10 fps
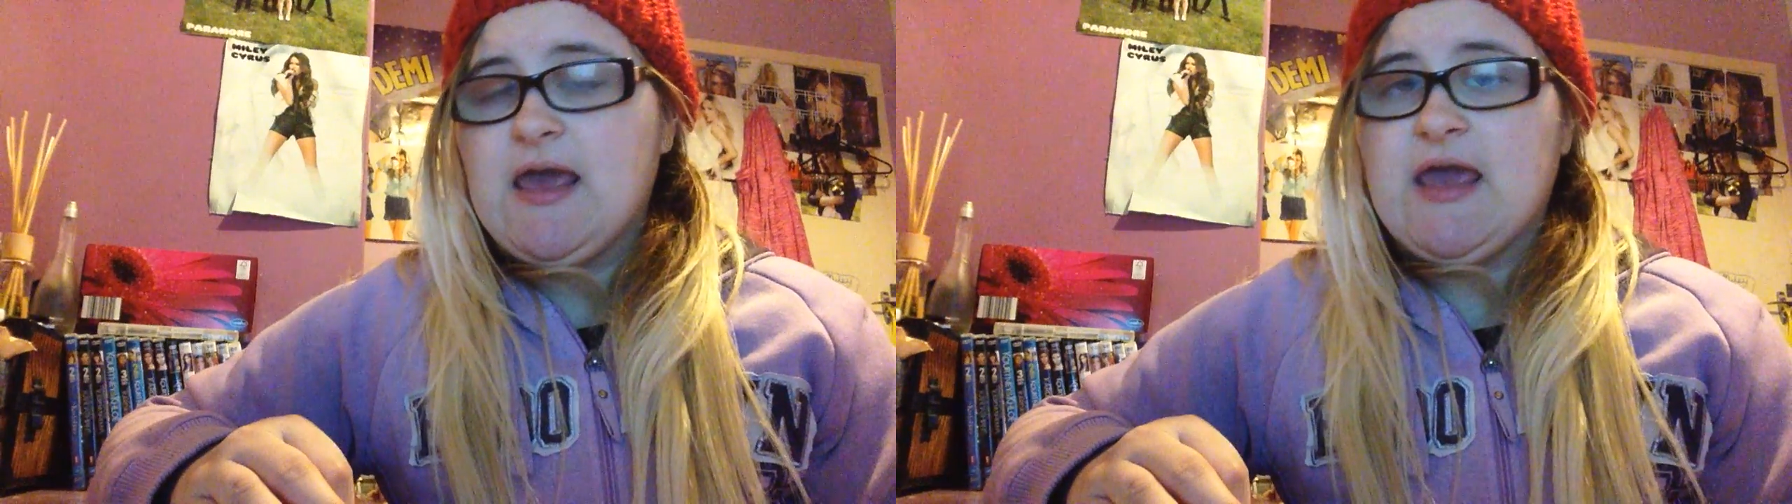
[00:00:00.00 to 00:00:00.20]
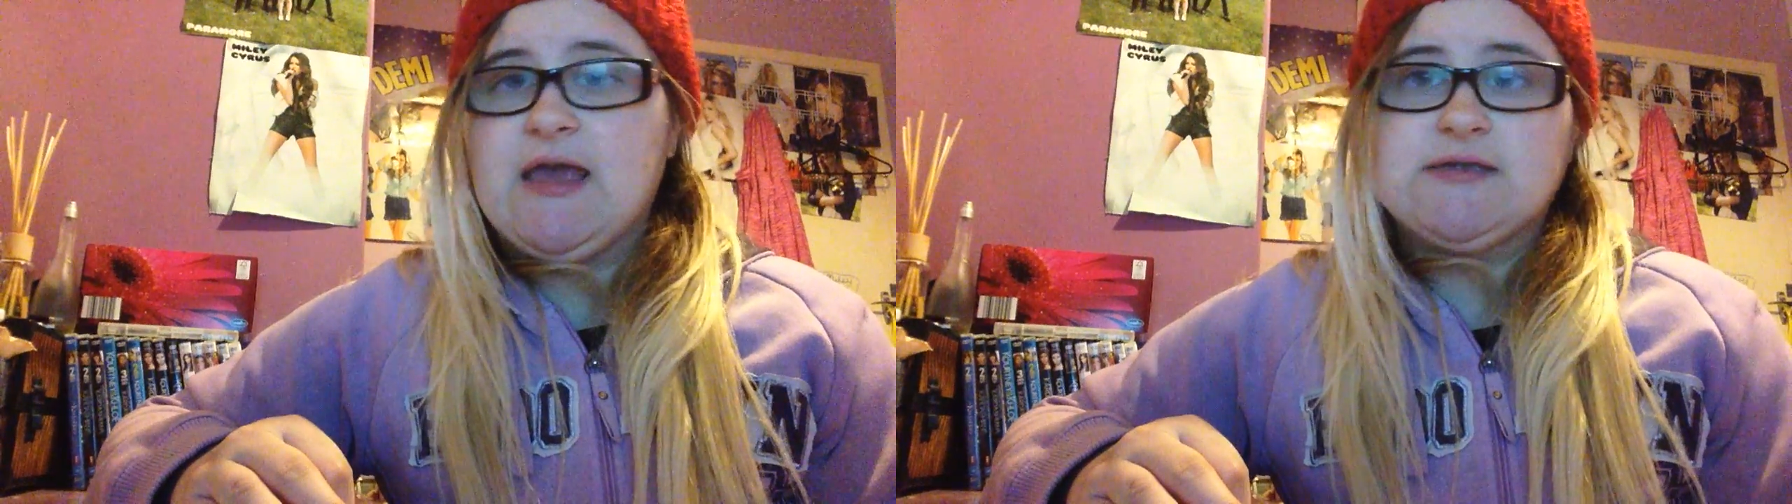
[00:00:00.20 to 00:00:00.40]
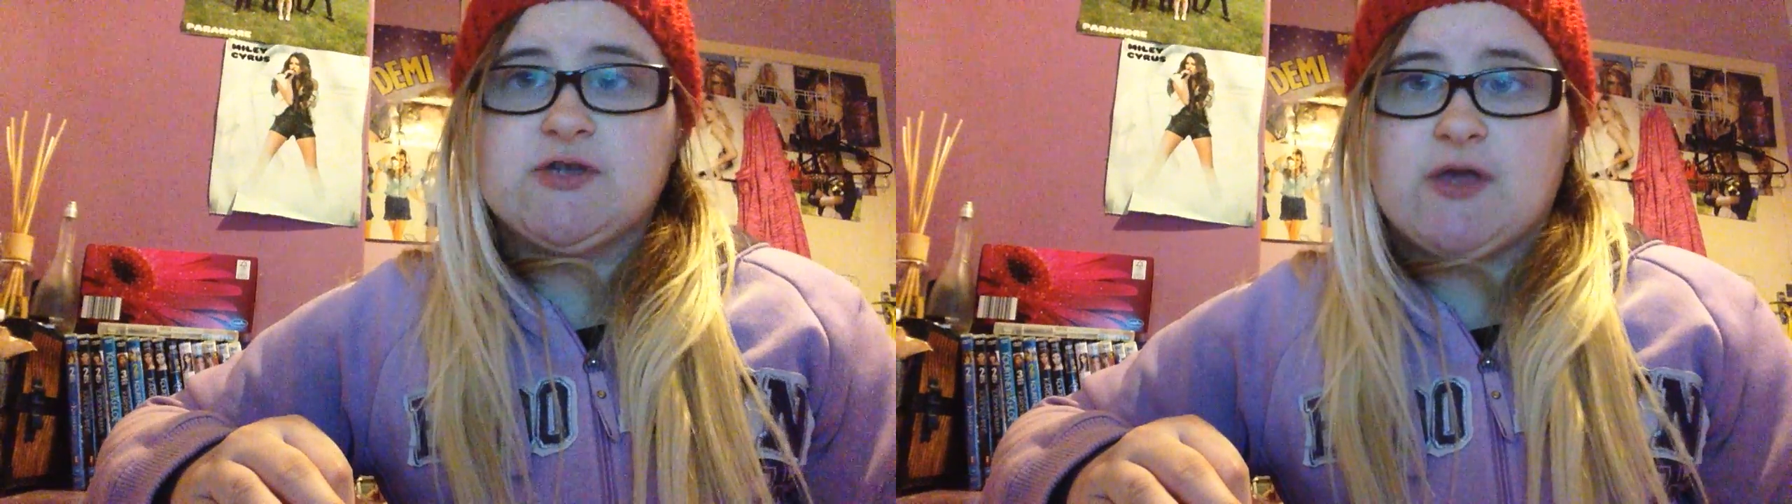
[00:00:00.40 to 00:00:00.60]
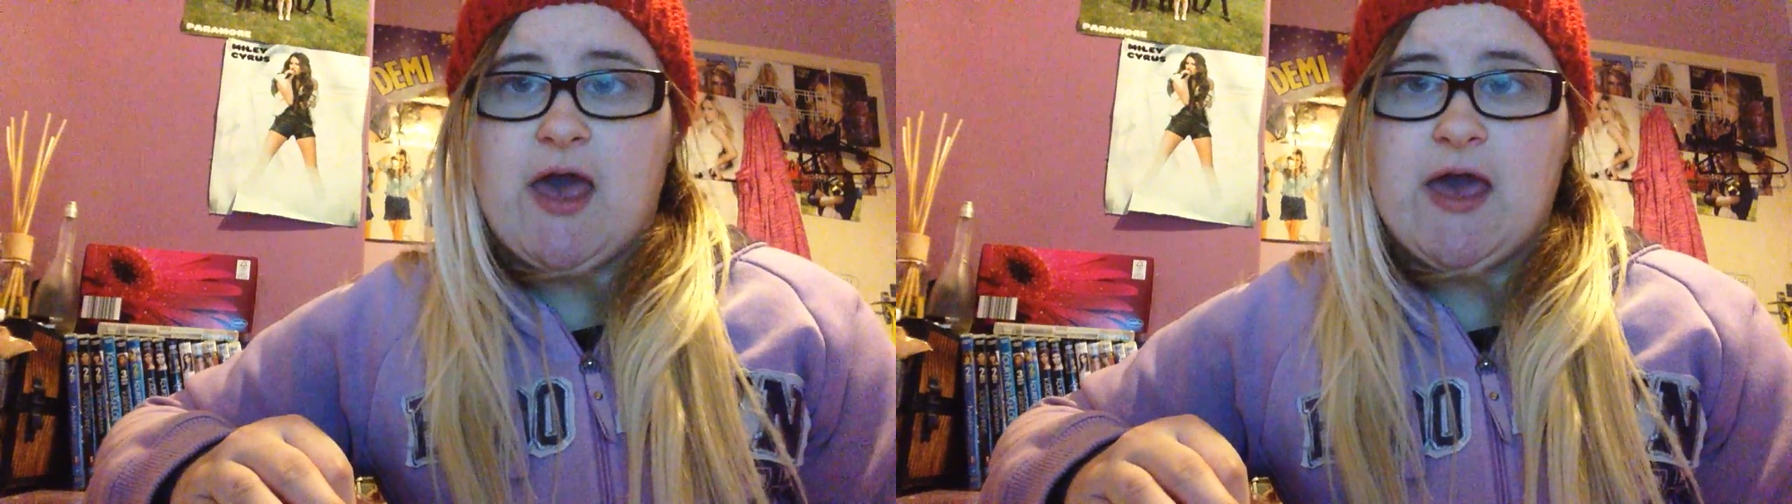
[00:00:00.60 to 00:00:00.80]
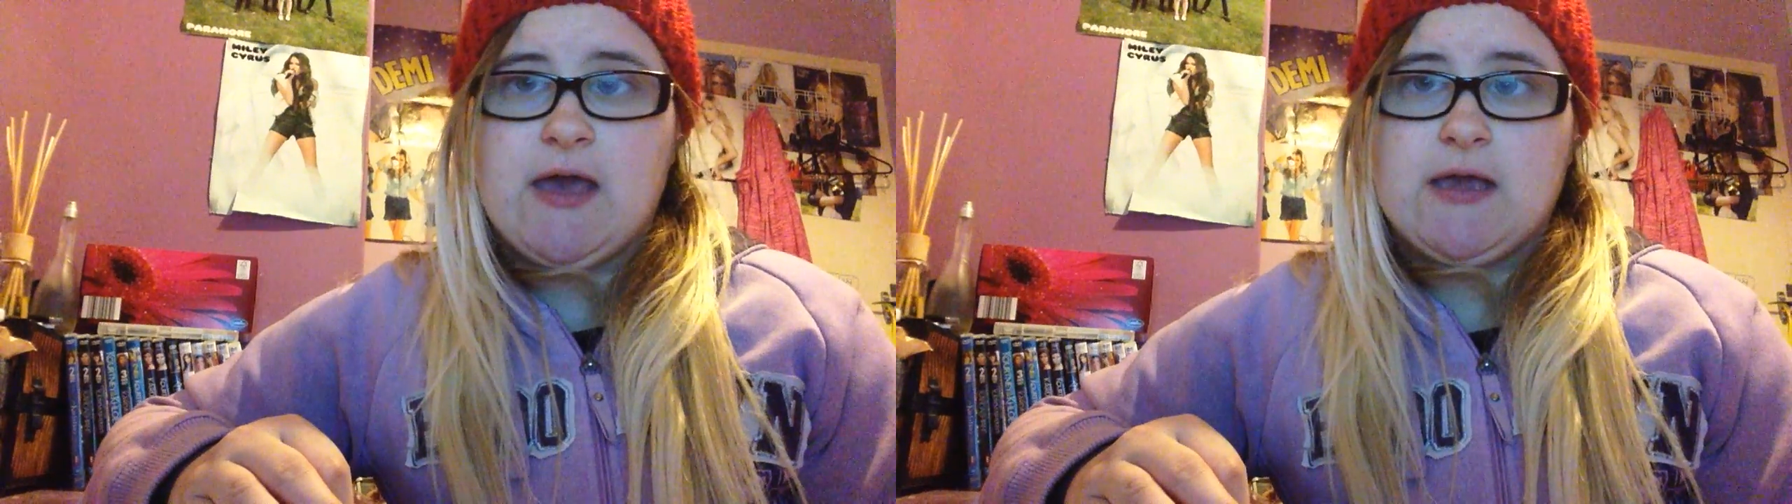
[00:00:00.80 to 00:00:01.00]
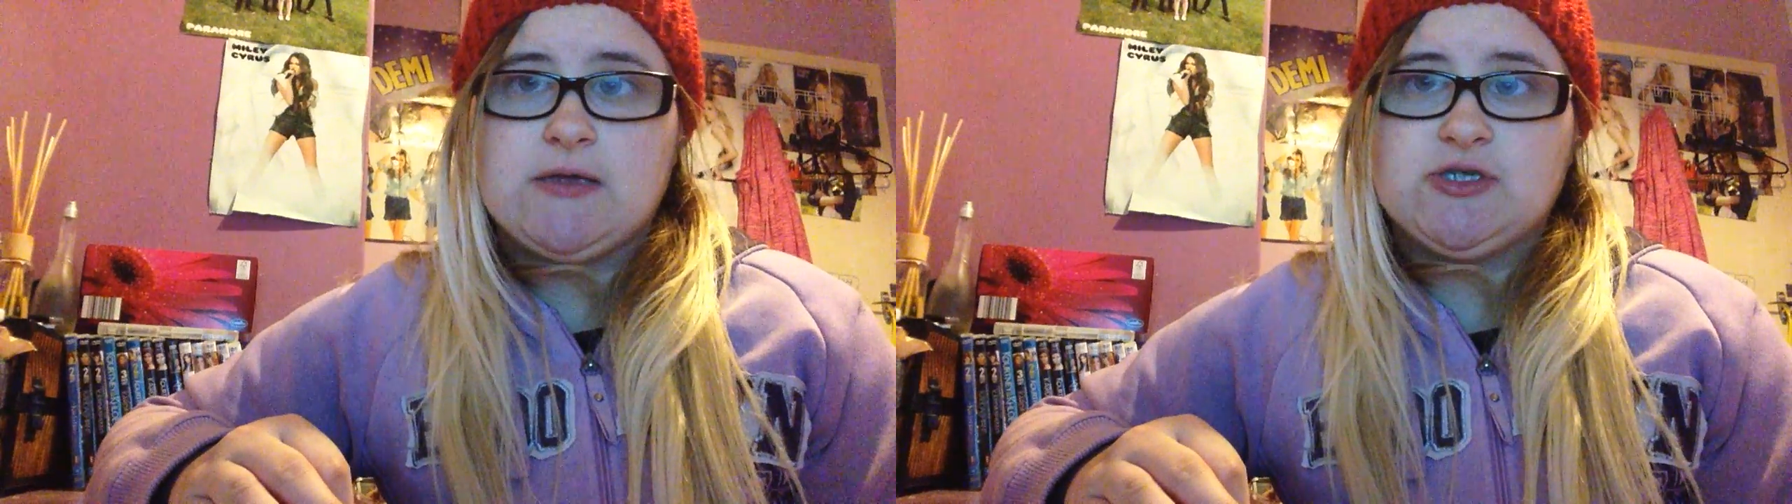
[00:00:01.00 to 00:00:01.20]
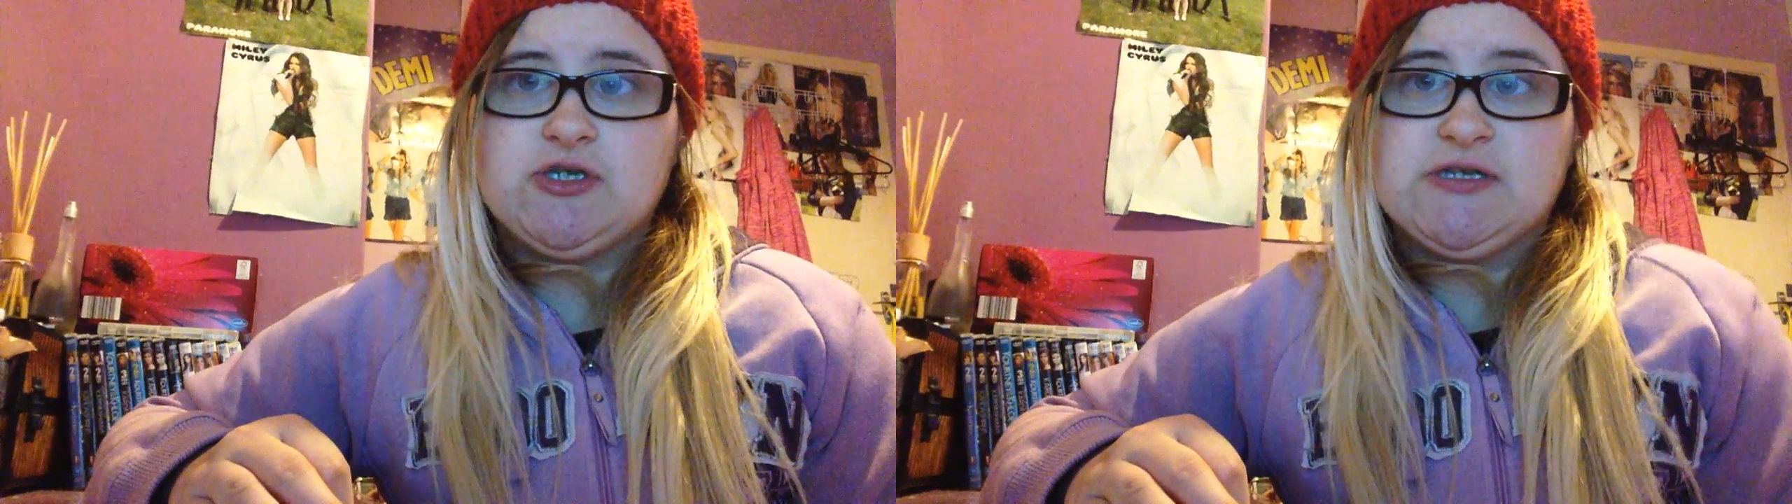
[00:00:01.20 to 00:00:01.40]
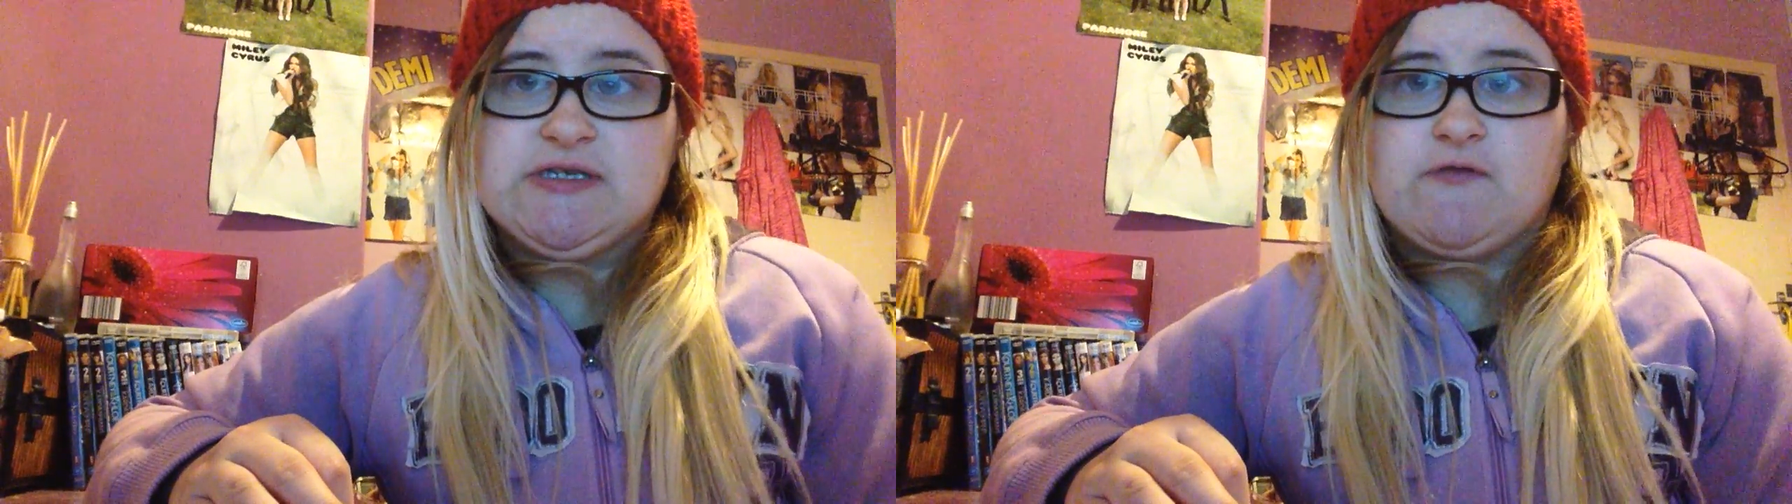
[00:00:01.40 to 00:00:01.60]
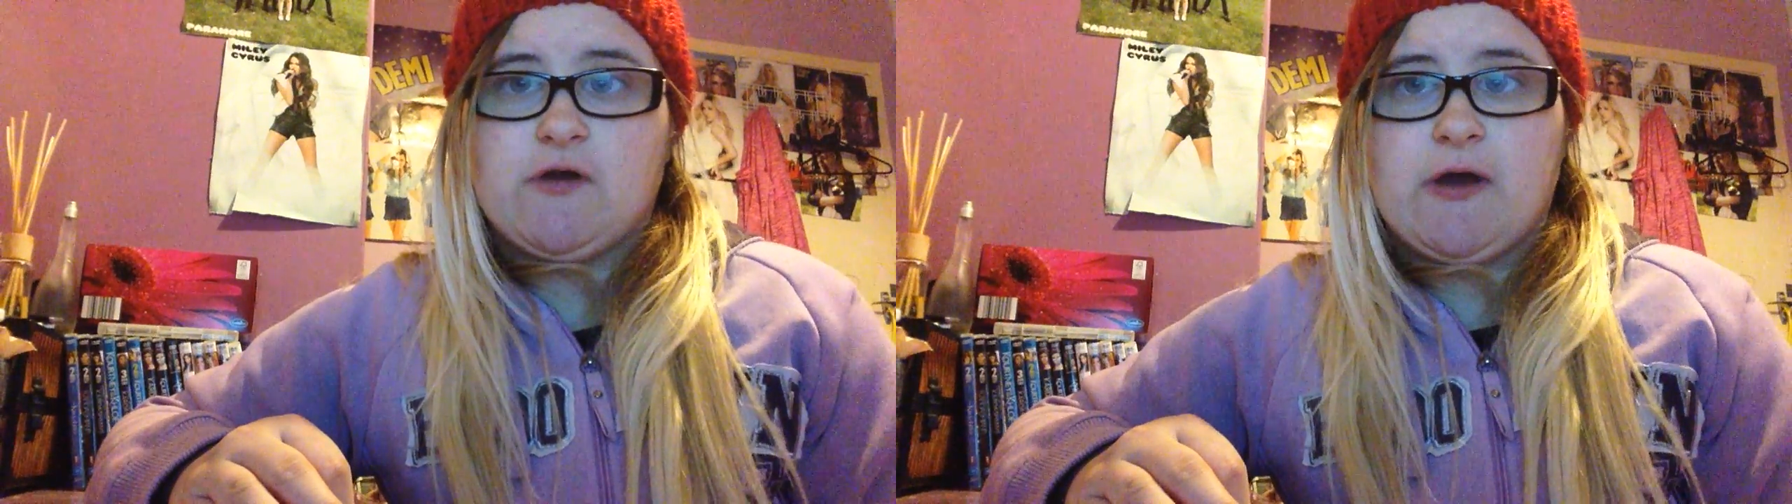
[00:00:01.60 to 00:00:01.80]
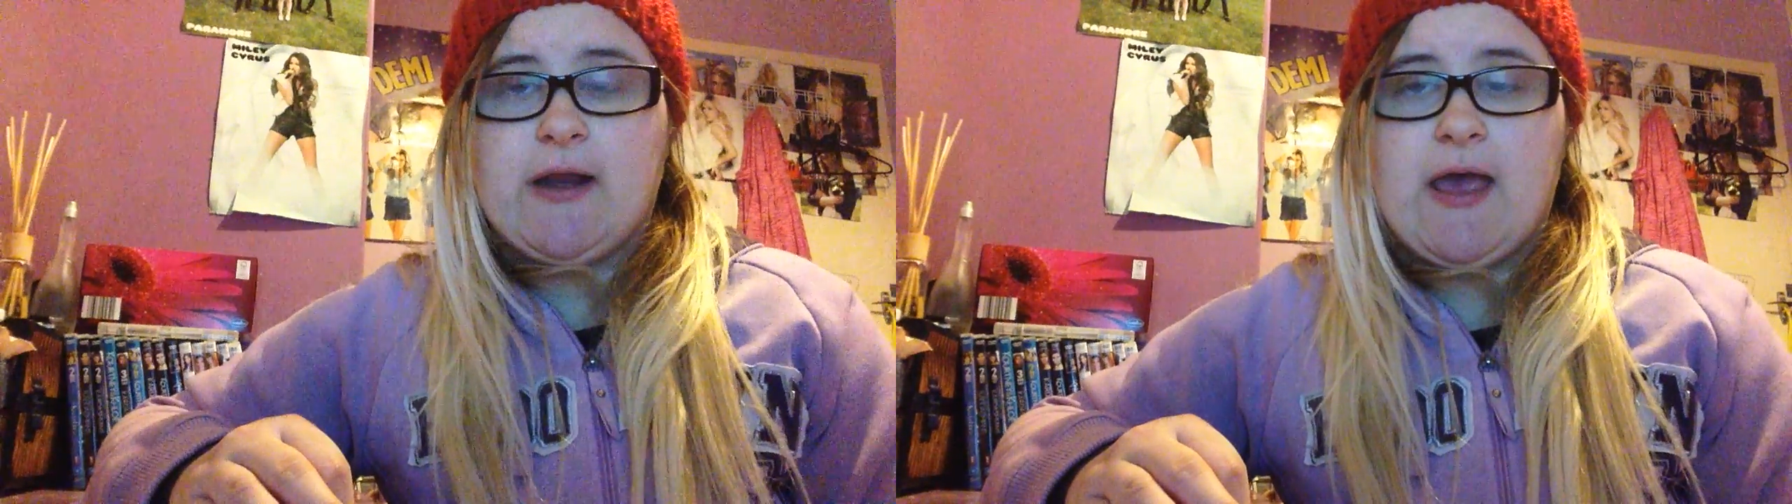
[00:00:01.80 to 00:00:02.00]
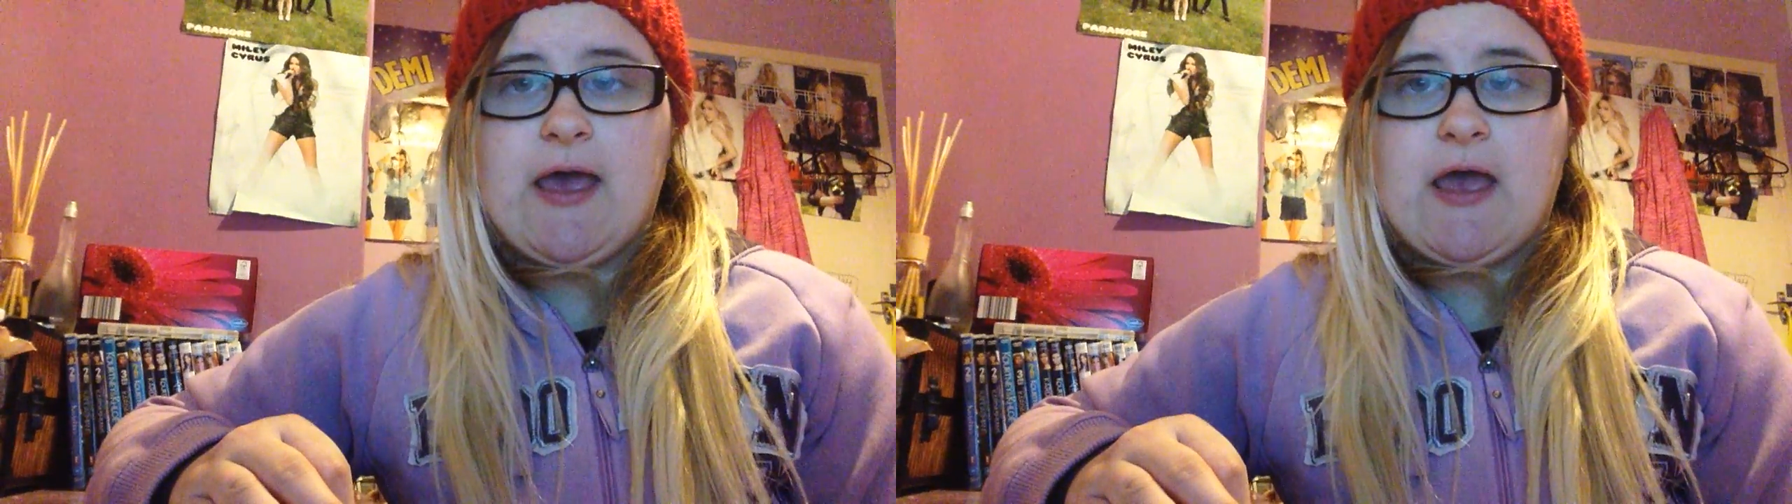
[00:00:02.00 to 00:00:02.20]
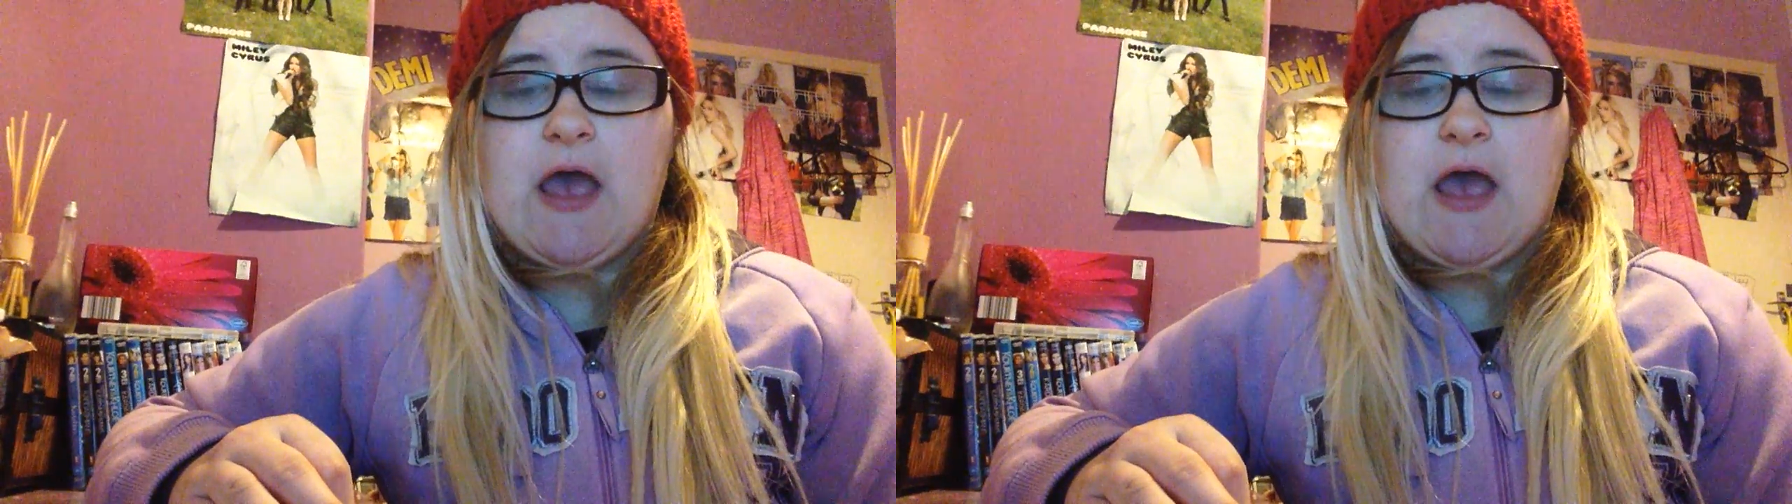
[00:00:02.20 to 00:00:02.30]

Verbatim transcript: he is okay to this Friday,